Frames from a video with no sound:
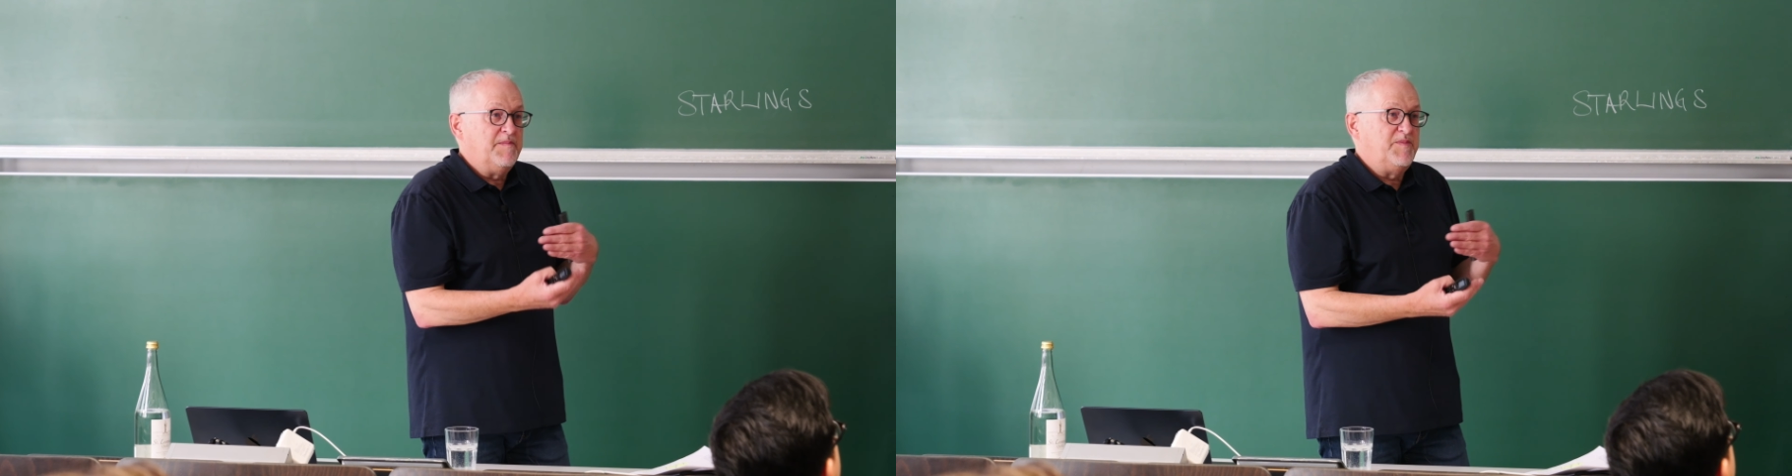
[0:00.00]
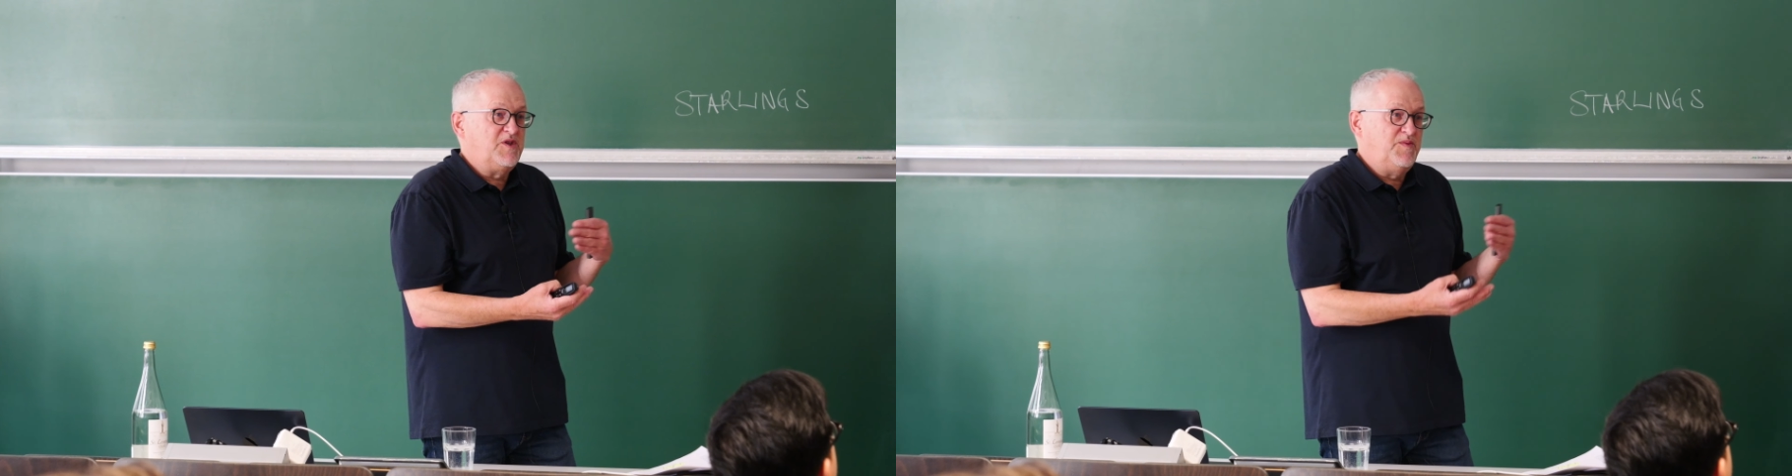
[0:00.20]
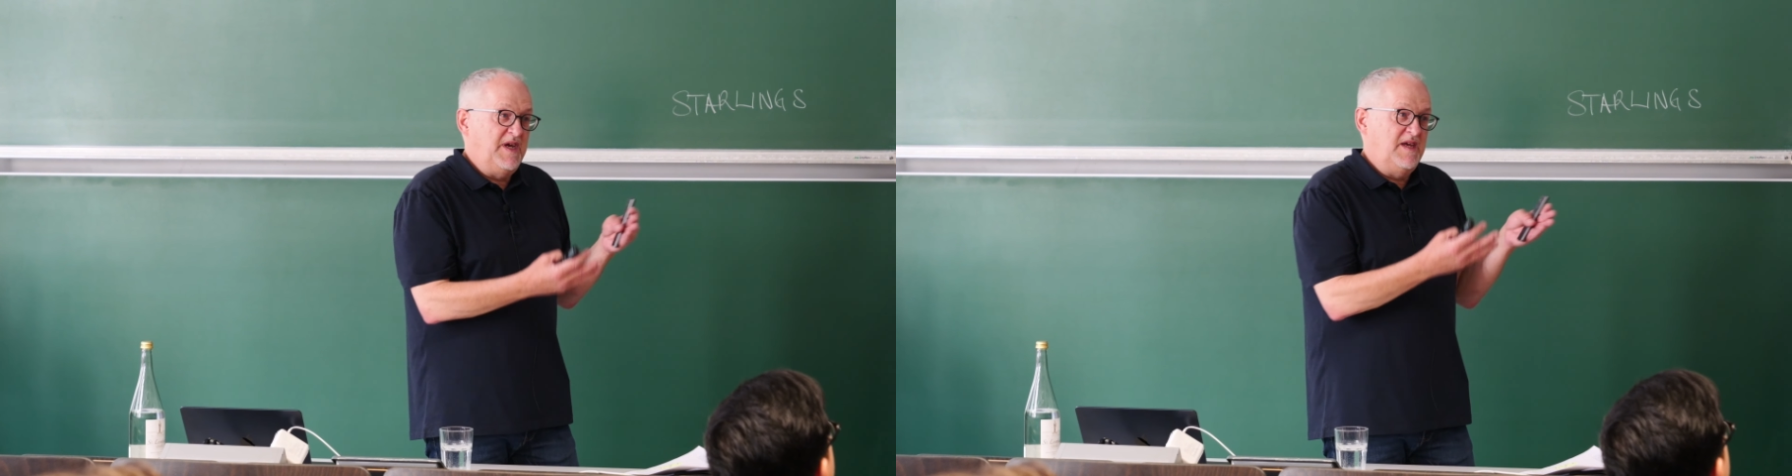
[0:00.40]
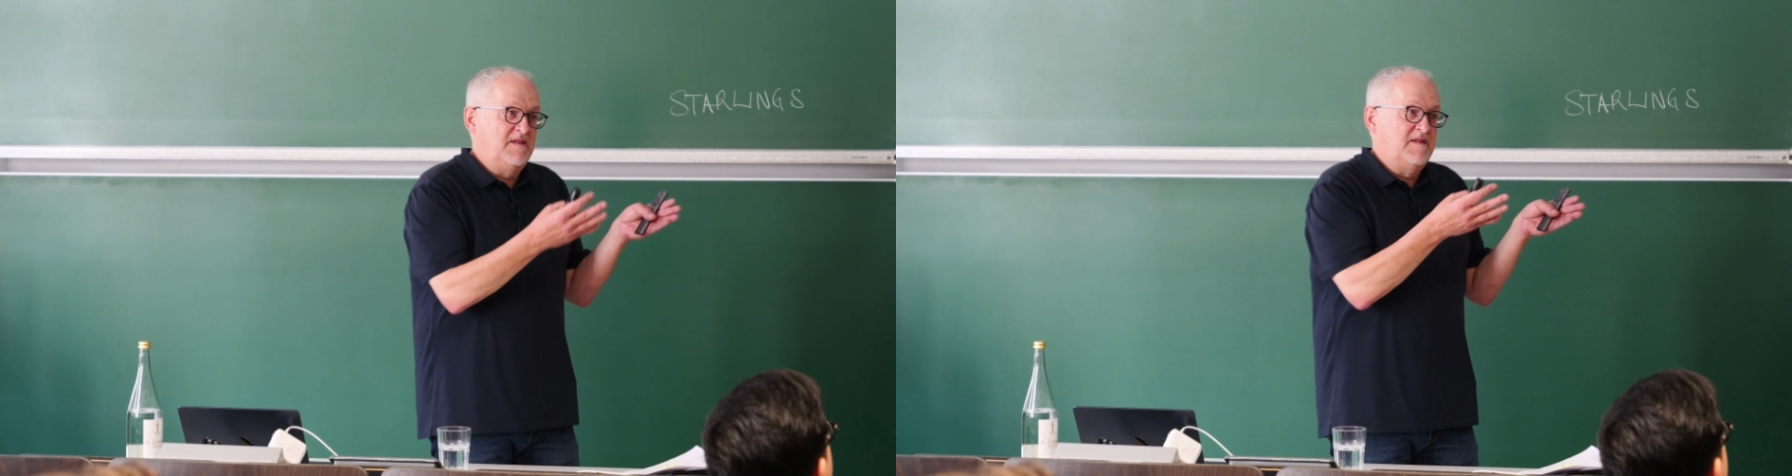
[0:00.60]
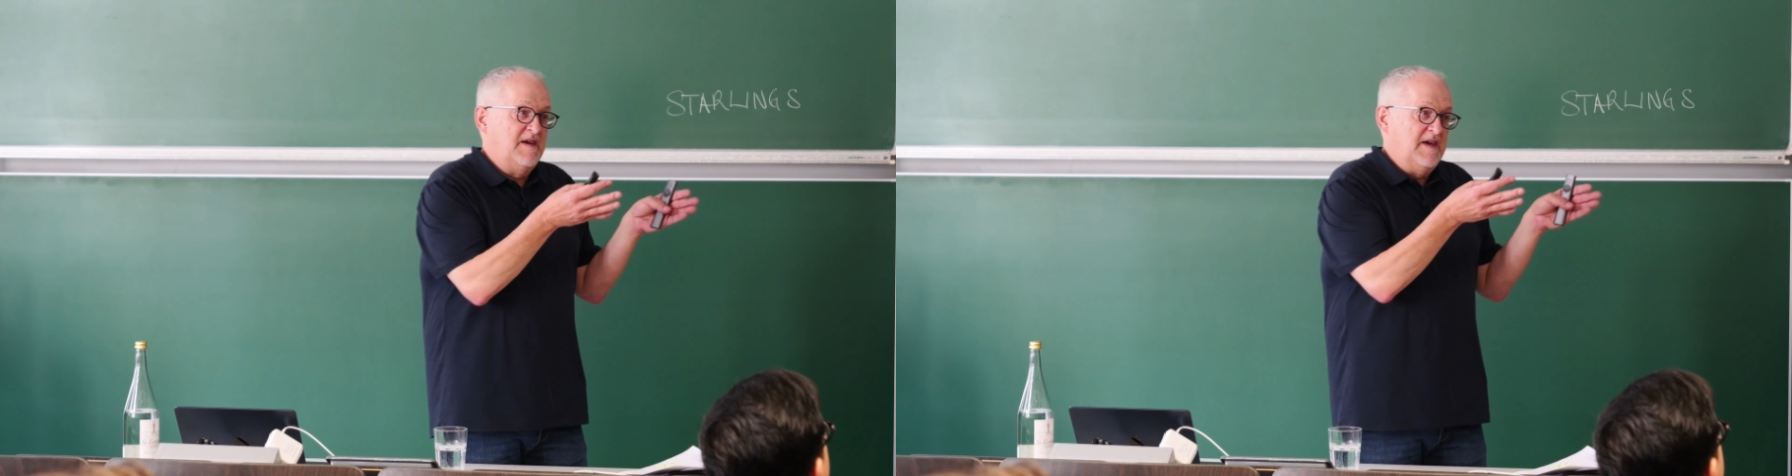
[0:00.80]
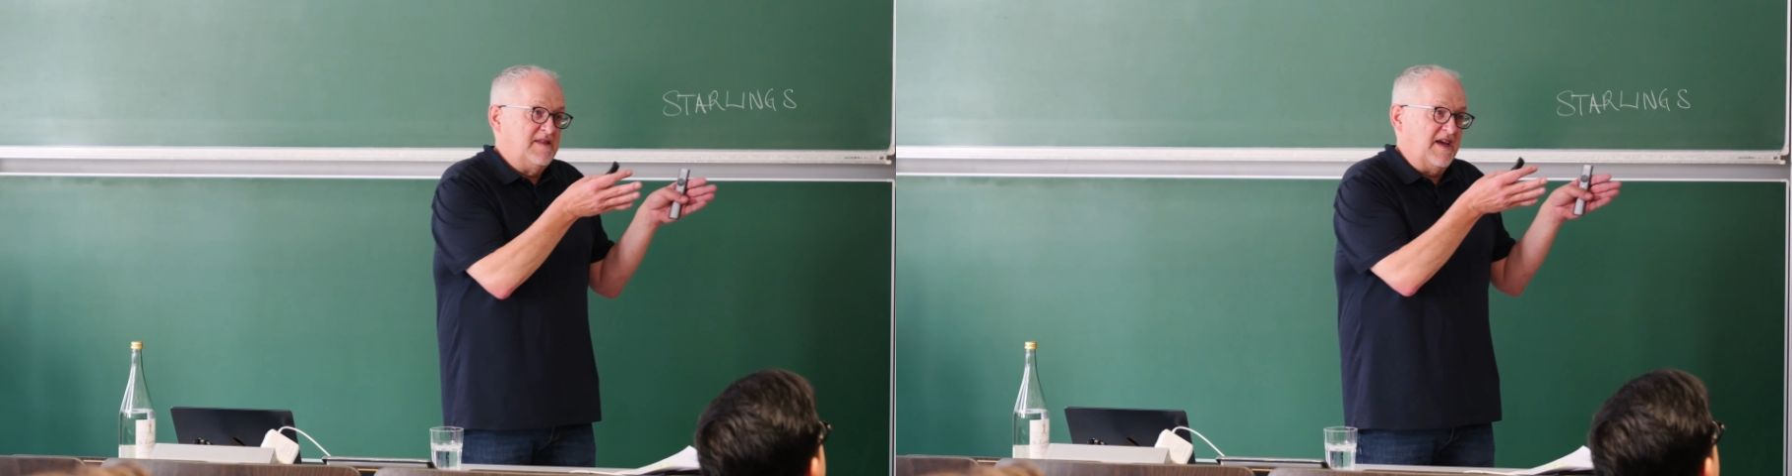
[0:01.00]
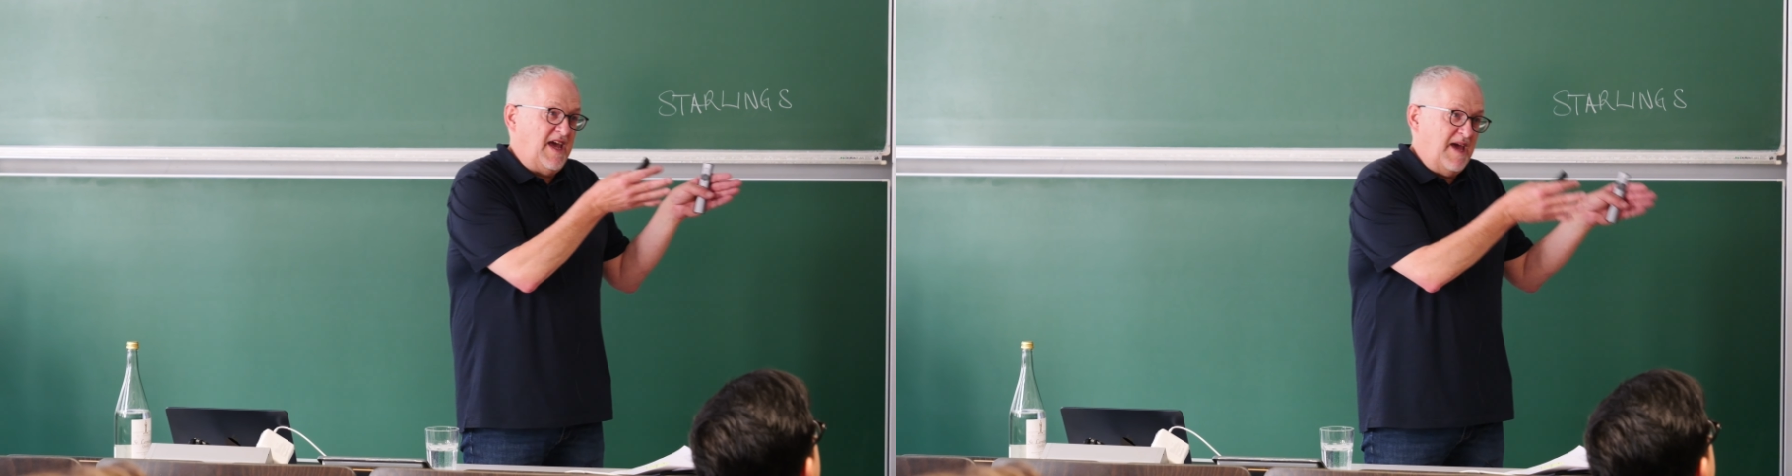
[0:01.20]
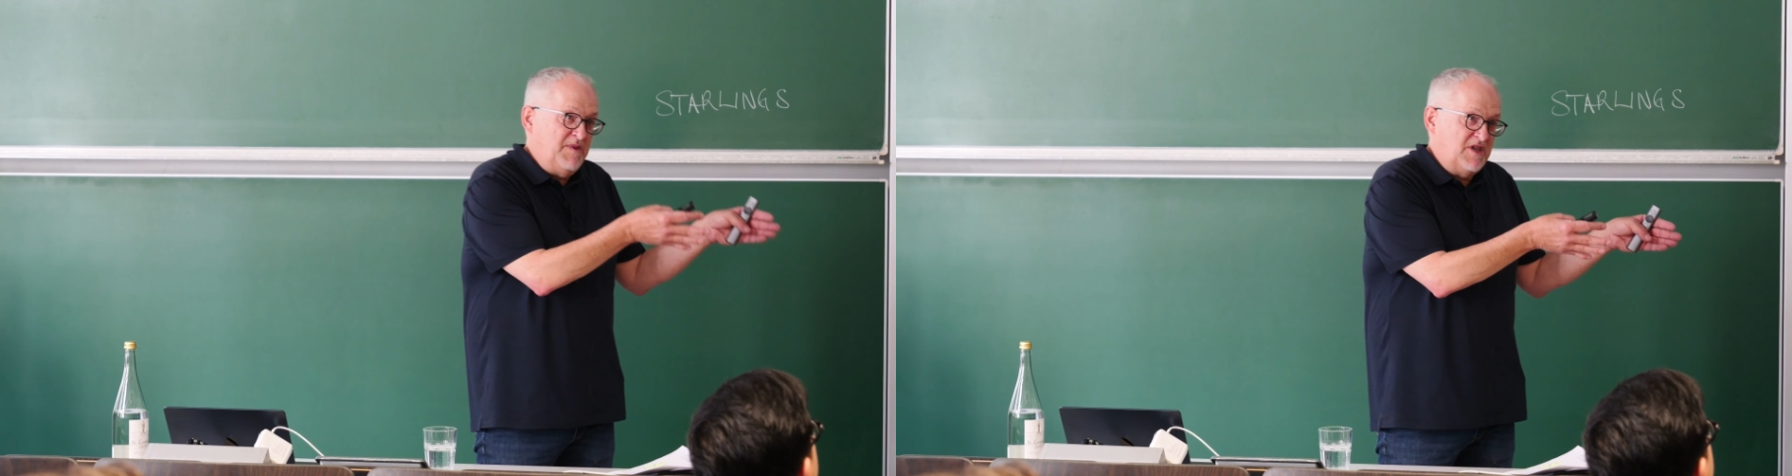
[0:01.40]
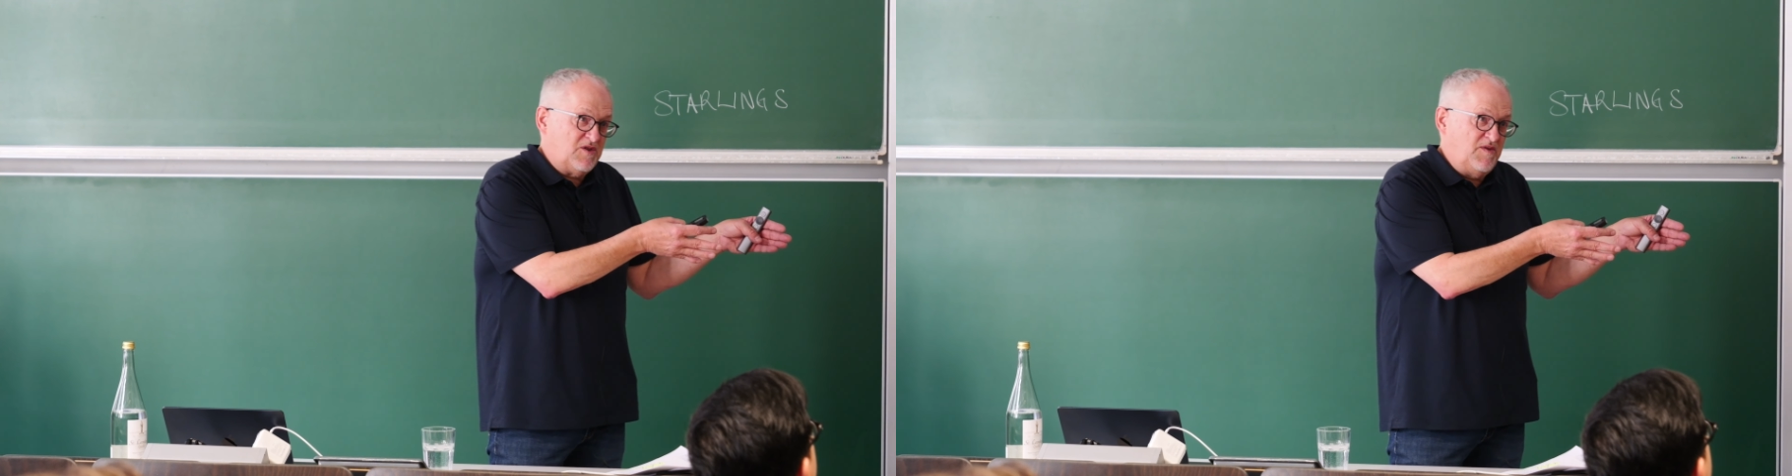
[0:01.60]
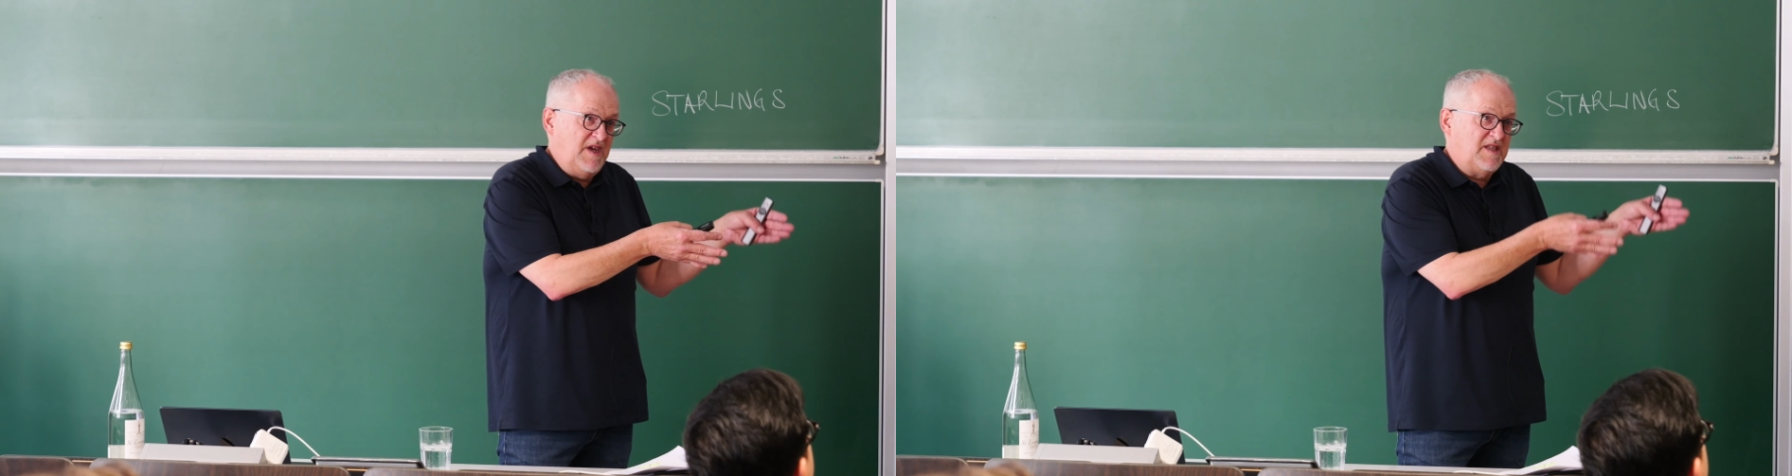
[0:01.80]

between the chemistry,